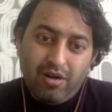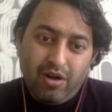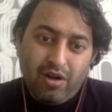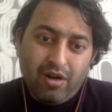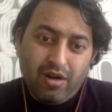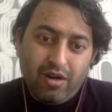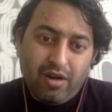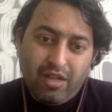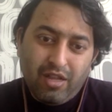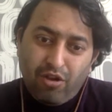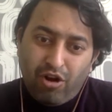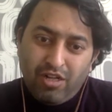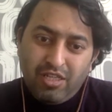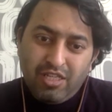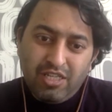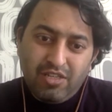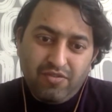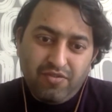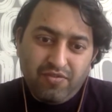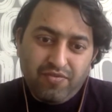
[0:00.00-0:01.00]
does all
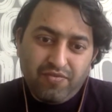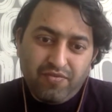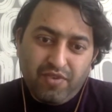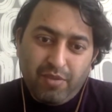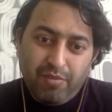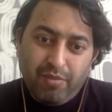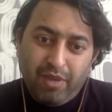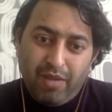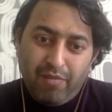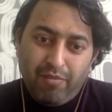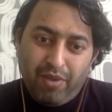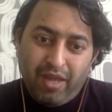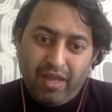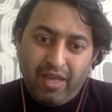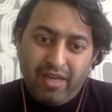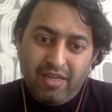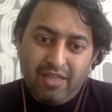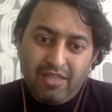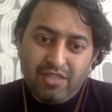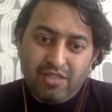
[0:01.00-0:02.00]
these female
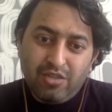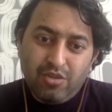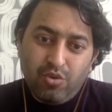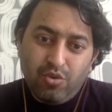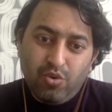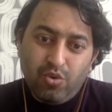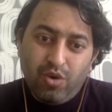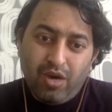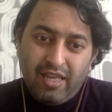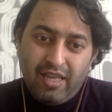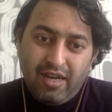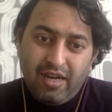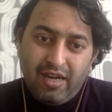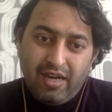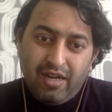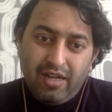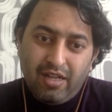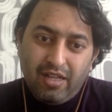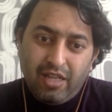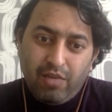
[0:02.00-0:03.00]
players who
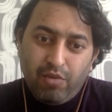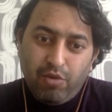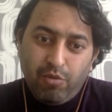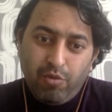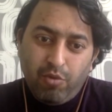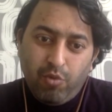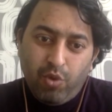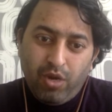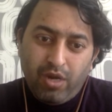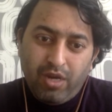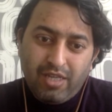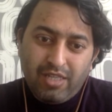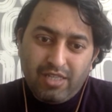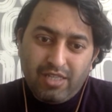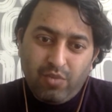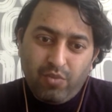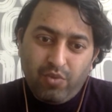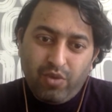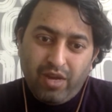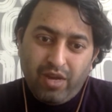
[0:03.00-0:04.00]
are they would be working
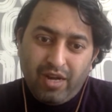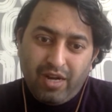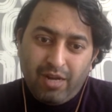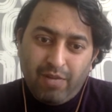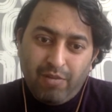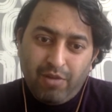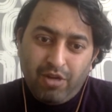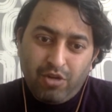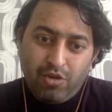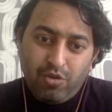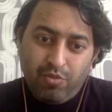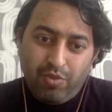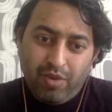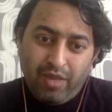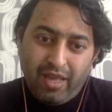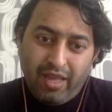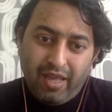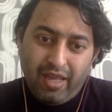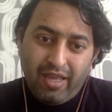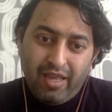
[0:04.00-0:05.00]
somewhere and coming to
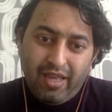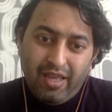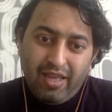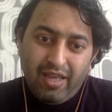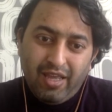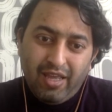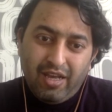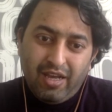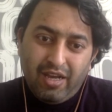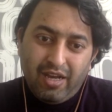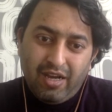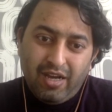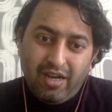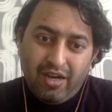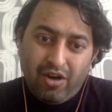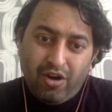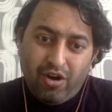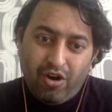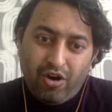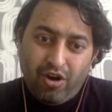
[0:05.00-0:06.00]
play, or
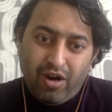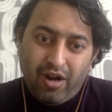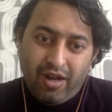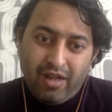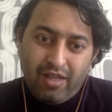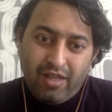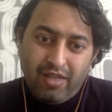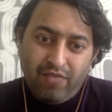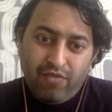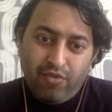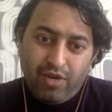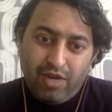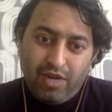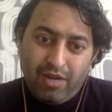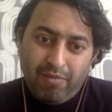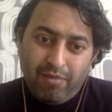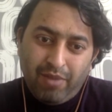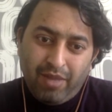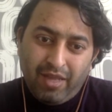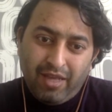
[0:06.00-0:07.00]
are they
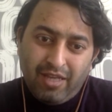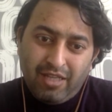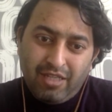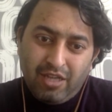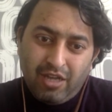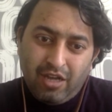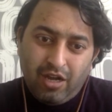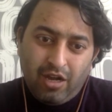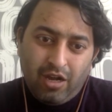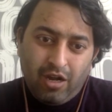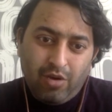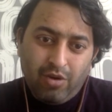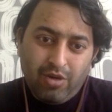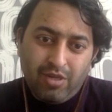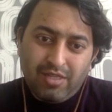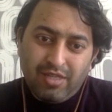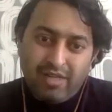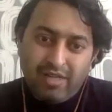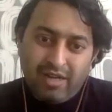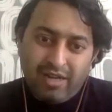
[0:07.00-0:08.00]
full-time players? How
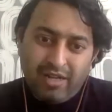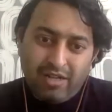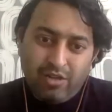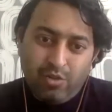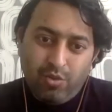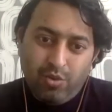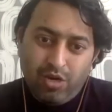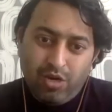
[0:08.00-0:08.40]
does that actually work